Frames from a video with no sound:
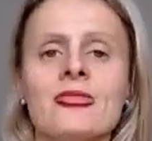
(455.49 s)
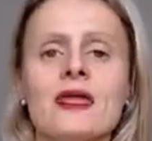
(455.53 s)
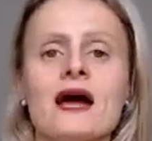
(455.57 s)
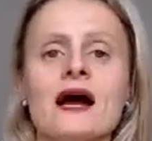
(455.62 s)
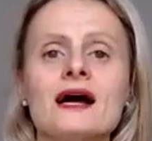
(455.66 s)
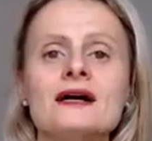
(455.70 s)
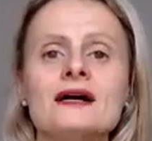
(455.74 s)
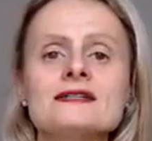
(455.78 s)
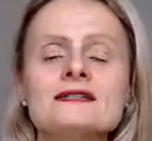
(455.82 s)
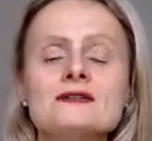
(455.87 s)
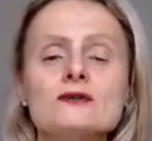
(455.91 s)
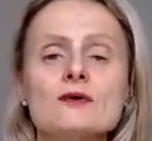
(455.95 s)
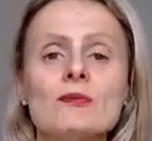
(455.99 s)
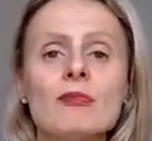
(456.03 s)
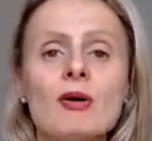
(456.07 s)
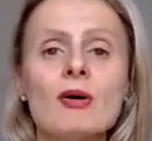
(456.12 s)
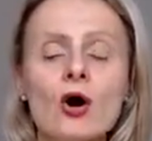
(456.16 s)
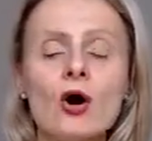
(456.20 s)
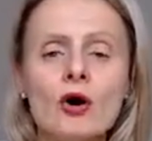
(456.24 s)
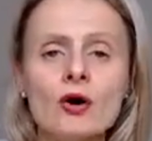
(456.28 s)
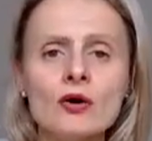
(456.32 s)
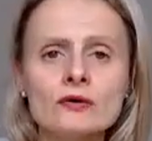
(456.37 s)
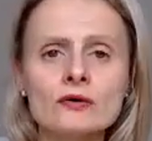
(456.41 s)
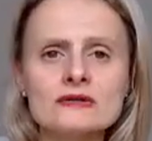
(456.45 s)
As
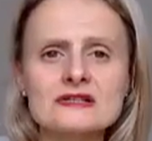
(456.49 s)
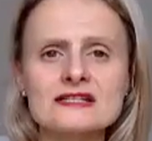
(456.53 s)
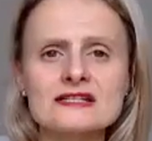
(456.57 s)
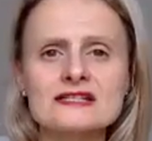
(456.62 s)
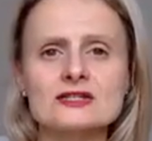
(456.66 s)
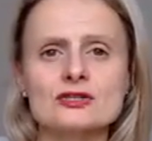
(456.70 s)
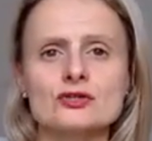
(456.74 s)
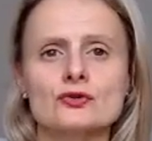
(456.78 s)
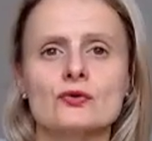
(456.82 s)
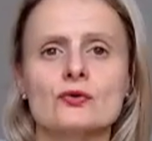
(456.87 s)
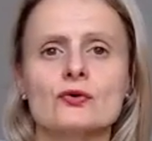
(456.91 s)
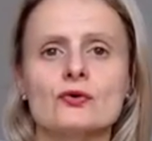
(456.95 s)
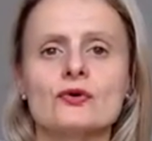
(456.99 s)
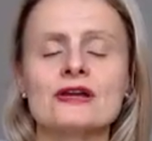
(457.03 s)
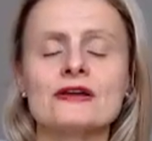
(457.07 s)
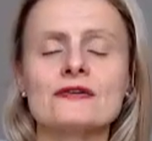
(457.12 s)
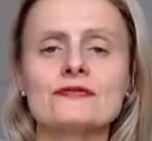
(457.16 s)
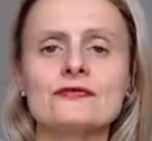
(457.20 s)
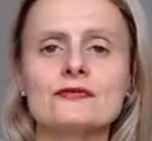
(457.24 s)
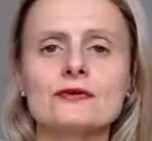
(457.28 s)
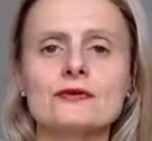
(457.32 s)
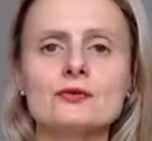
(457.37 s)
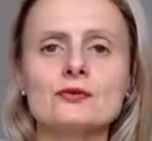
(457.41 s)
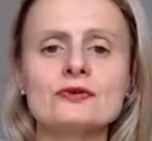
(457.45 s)
opposed to
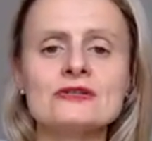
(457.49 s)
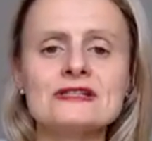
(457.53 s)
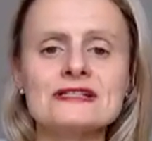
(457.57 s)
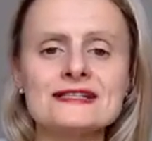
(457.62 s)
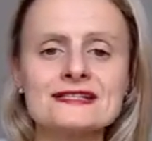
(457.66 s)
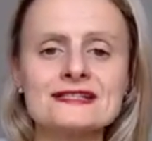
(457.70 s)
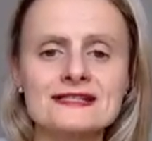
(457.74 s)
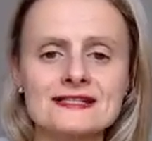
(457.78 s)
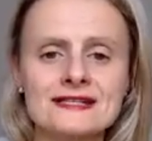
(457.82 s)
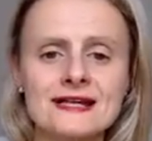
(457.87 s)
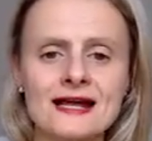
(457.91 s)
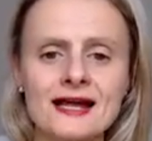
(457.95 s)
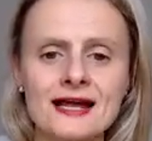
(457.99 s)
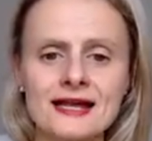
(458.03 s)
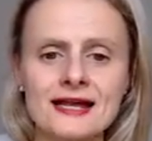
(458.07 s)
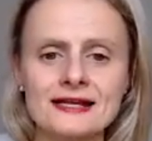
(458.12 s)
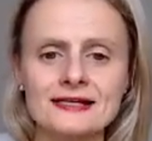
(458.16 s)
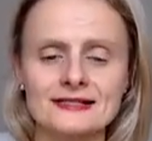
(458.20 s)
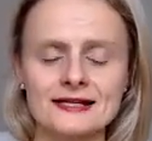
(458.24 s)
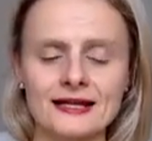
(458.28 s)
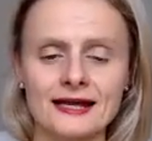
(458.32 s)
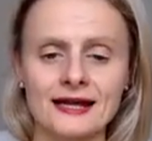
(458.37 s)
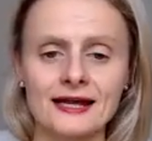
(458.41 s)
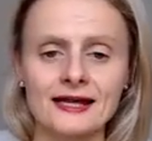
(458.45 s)
if you
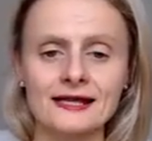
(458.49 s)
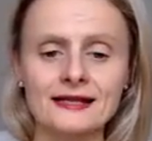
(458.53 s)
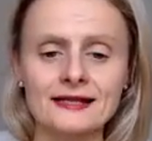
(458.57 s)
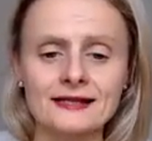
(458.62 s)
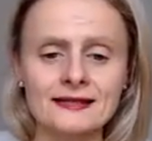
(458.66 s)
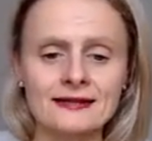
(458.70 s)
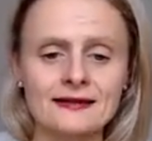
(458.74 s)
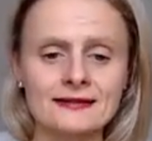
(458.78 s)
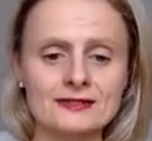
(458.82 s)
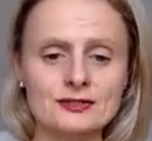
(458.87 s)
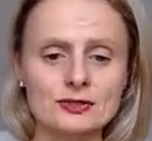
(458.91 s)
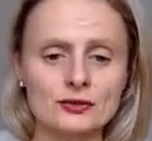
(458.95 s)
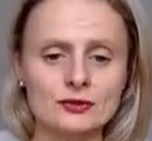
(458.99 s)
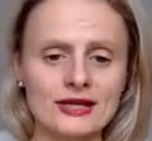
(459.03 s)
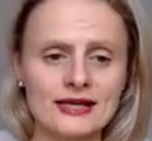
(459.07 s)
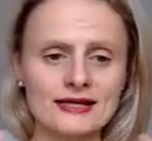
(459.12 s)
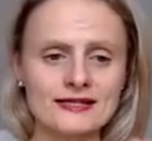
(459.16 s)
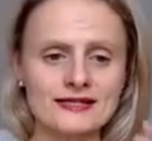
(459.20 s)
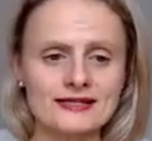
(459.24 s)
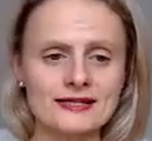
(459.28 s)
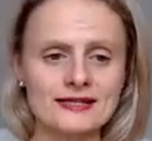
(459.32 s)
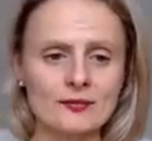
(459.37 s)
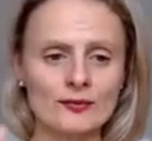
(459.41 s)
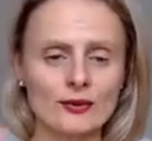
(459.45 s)
decided, so
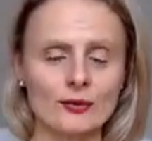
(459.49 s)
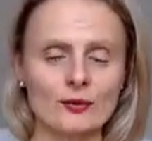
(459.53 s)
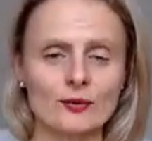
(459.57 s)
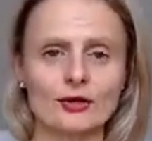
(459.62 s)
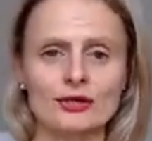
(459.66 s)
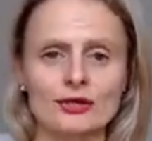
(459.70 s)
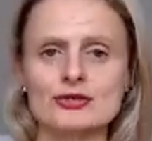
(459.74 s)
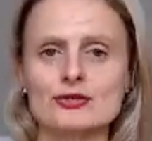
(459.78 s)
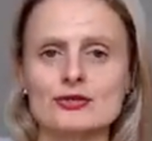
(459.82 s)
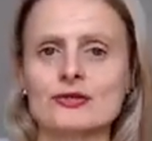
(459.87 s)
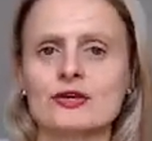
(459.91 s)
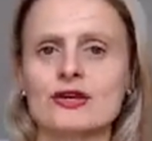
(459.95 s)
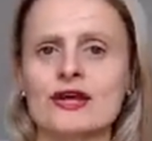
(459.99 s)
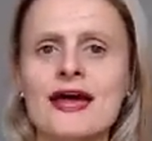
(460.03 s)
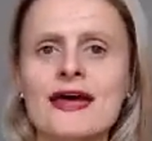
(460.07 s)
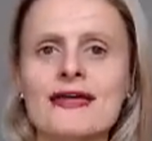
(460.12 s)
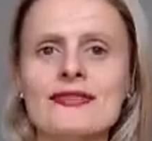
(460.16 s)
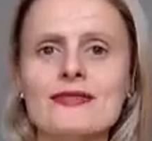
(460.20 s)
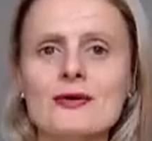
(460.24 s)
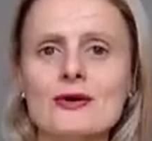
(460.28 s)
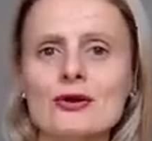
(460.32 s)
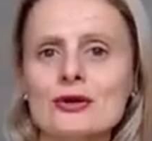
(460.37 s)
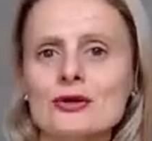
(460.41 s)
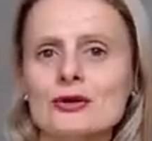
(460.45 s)
let's say we work
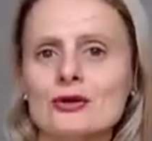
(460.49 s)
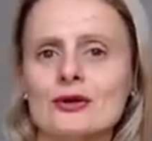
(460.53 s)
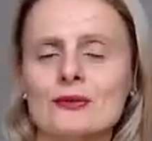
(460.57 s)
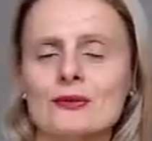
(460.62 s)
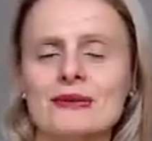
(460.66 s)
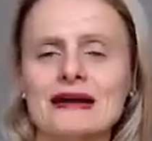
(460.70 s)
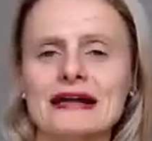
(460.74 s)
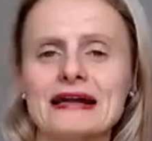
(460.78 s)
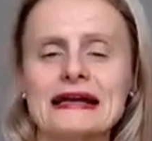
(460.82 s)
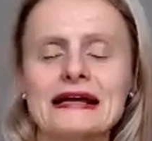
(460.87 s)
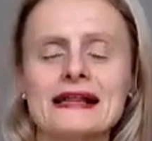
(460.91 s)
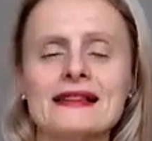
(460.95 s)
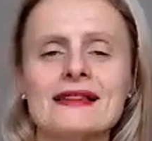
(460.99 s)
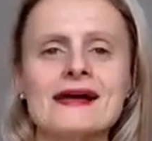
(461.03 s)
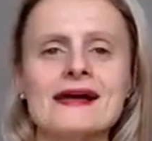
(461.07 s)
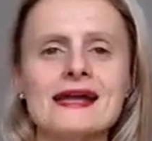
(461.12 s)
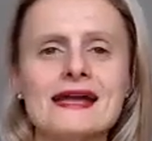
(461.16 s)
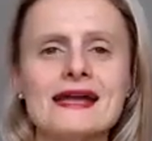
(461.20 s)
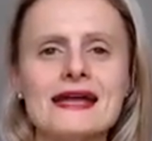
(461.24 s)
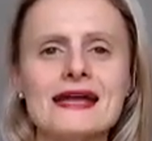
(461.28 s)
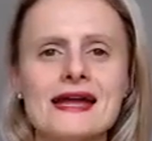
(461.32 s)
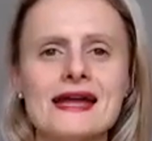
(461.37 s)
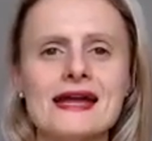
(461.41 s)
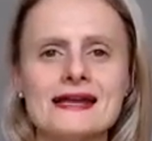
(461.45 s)
together, you're my
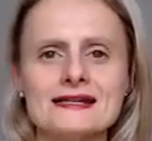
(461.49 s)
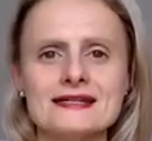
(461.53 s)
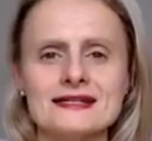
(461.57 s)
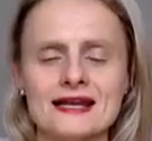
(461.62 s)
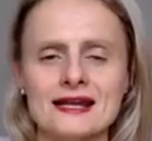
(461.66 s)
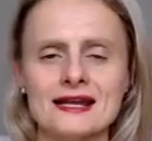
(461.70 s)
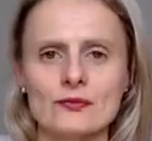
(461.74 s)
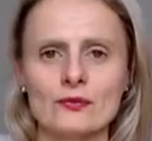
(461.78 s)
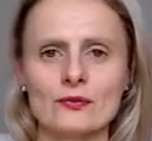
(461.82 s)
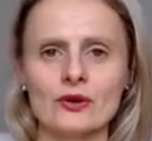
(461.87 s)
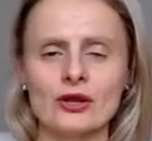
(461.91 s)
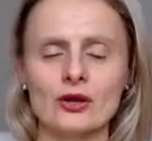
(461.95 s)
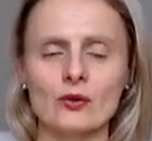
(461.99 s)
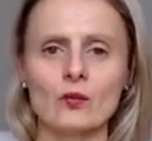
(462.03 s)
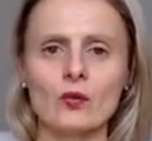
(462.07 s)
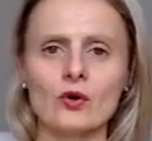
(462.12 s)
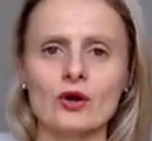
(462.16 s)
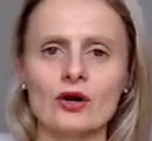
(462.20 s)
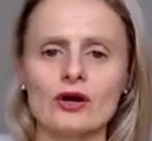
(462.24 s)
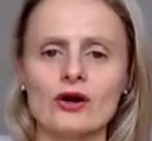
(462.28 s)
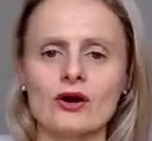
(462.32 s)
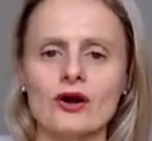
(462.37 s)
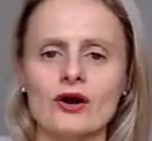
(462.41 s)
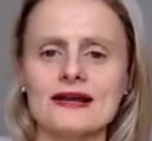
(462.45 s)
client, and we
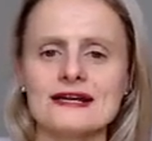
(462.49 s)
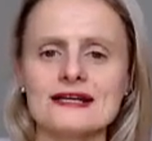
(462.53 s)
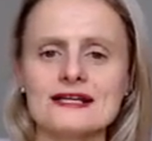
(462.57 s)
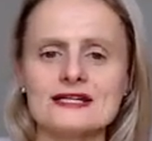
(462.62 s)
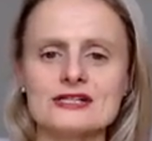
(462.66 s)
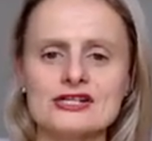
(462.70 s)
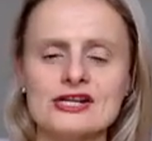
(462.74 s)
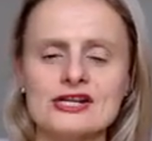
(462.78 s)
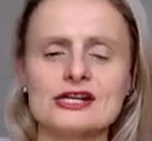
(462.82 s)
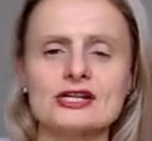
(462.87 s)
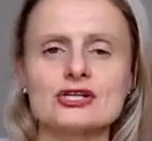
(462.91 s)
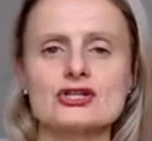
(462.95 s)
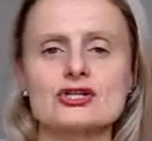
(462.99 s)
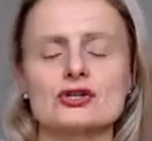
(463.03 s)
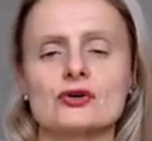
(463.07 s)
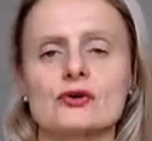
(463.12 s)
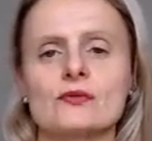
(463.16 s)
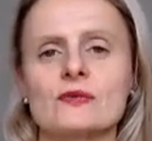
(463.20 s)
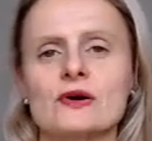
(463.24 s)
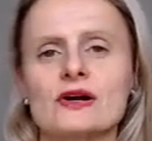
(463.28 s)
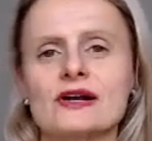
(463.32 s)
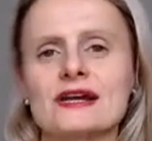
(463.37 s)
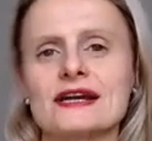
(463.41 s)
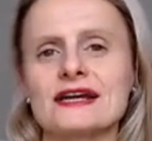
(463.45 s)
work on
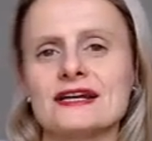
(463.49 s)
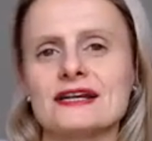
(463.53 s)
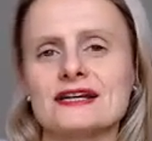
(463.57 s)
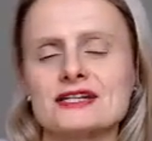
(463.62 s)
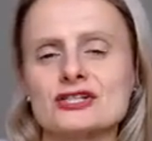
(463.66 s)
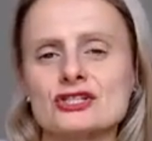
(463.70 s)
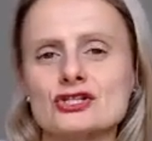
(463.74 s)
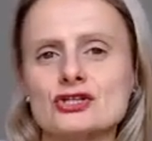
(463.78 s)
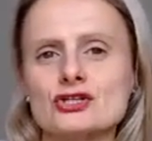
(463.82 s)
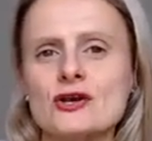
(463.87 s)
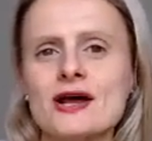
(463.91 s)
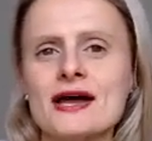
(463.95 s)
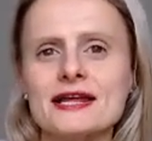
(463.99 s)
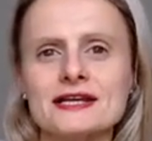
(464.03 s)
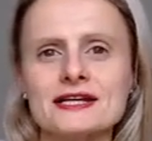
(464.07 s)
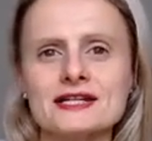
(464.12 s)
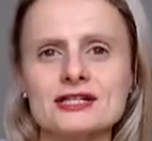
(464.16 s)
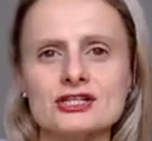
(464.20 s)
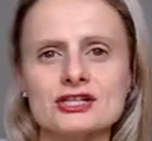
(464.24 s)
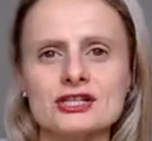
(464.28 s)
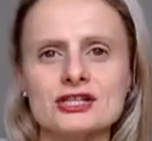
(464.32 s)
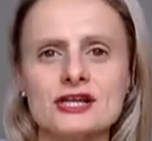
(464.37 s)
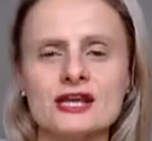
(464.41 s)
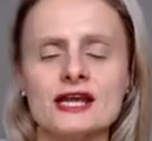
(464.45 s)
intentional marketing
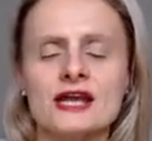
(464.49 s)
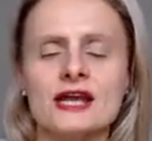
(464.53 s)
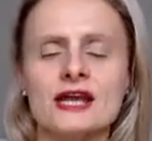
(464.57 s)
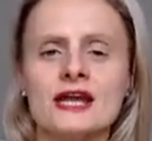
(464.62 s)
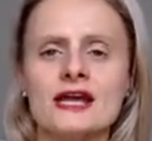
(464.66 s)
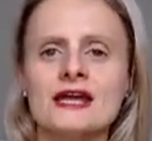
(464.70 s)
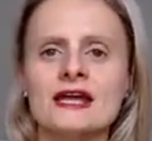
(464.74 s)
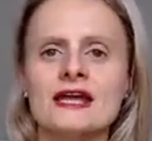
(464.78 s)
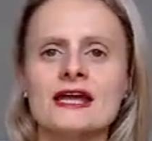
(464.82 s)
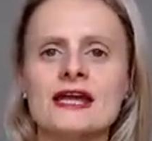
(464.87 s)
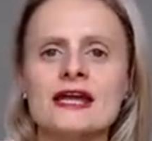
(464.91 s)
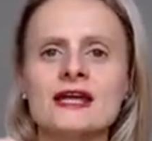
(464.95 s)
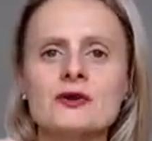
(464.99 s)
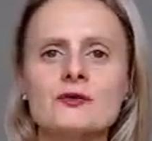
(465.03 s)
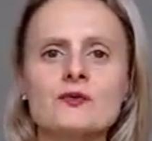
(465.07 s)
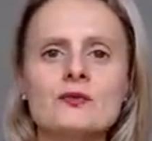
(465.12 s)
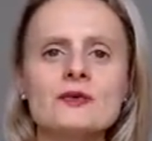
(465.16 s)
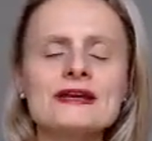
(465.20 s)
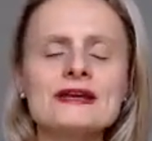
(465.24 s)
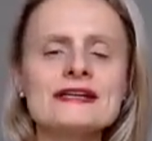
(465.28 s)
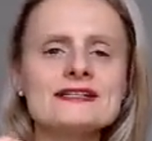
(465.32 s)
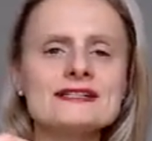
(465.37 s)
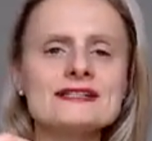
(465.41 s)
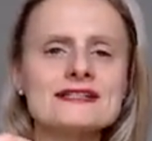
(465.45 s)
strategy, and
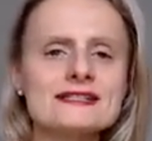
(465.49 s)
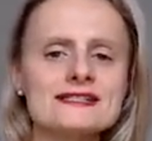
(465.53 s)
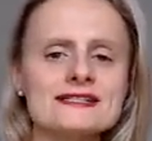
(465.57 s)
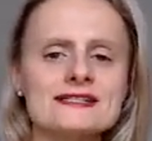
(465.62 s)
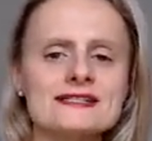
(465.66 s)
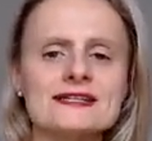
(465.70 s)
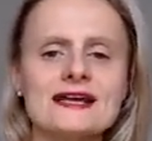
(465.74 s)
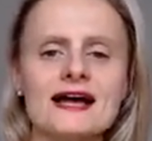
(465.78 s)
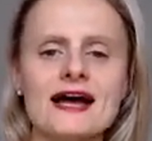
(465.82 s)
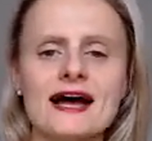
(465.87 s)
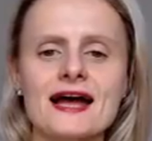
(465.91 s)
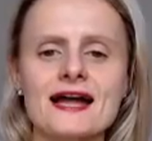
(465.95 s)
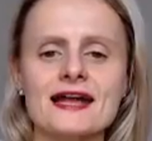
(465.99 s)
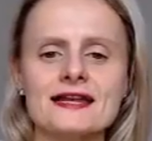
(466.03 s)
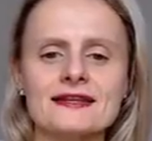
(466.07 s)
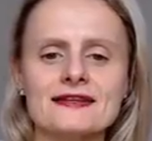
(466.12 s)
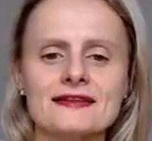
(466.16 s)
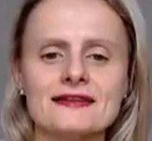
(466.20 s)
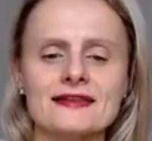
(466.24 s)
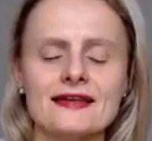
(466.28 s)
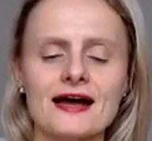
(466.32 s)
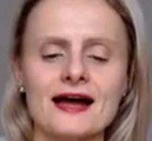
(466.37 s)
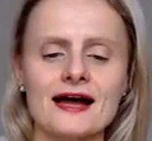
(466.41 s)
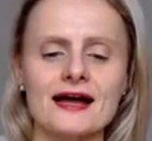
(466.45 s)
we decide
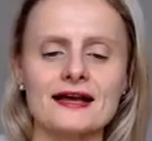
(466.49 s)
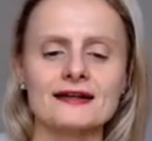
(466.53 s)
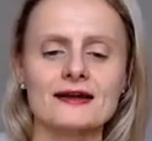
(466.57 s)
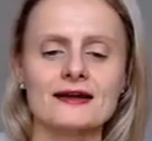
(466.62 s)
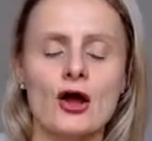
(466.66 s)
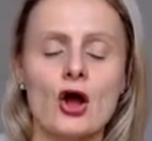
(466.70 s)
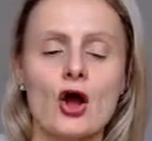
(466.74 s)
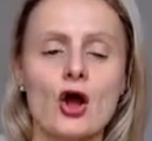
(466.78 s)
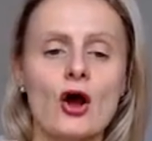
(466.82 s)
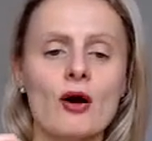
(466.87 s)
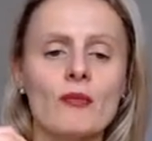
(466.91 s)
that